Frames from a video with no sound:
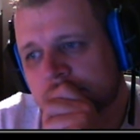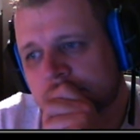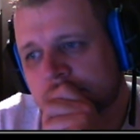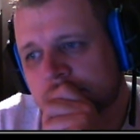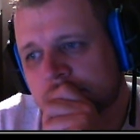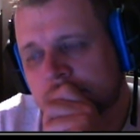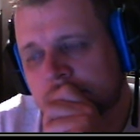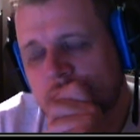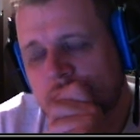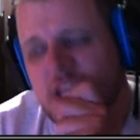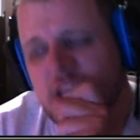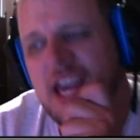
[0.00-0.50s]

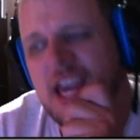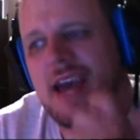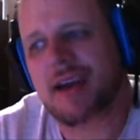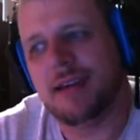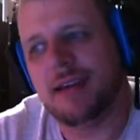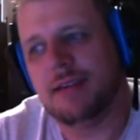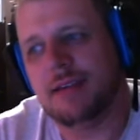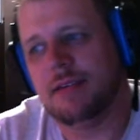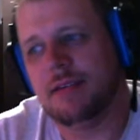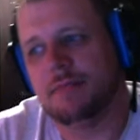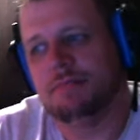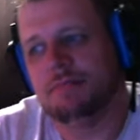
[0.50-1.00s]
Yeah,
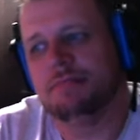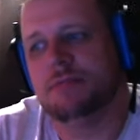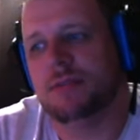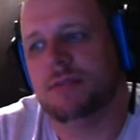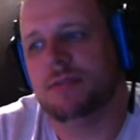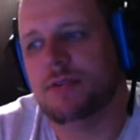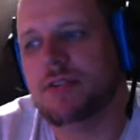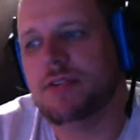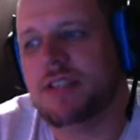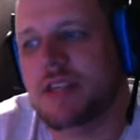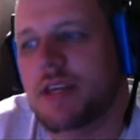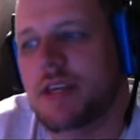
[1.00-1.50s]
you
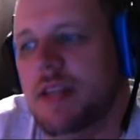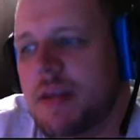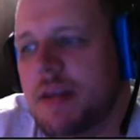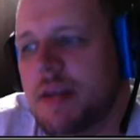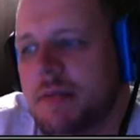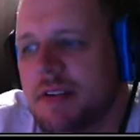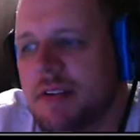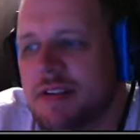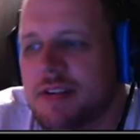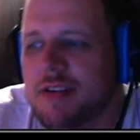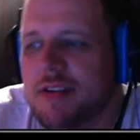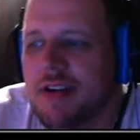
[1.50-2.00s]
see them and
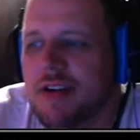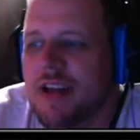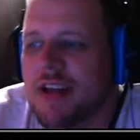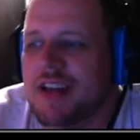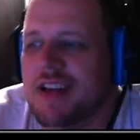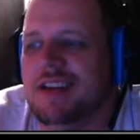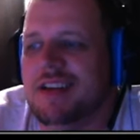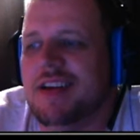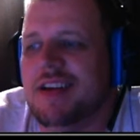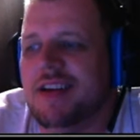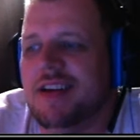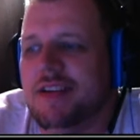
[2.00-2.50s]
you're like, no, oh,
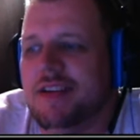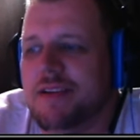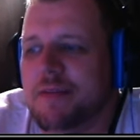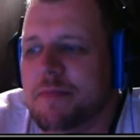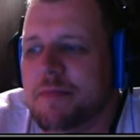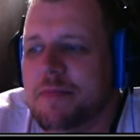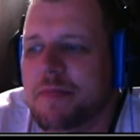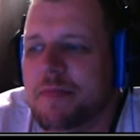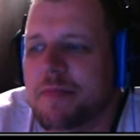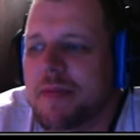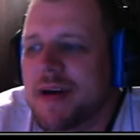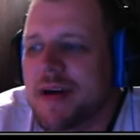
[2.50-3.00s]
you
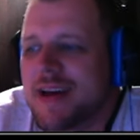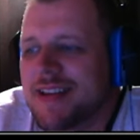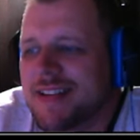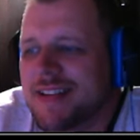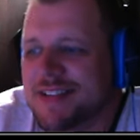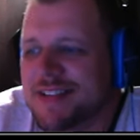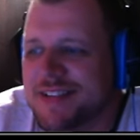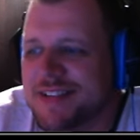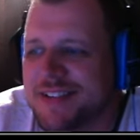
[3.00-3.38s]
bastard!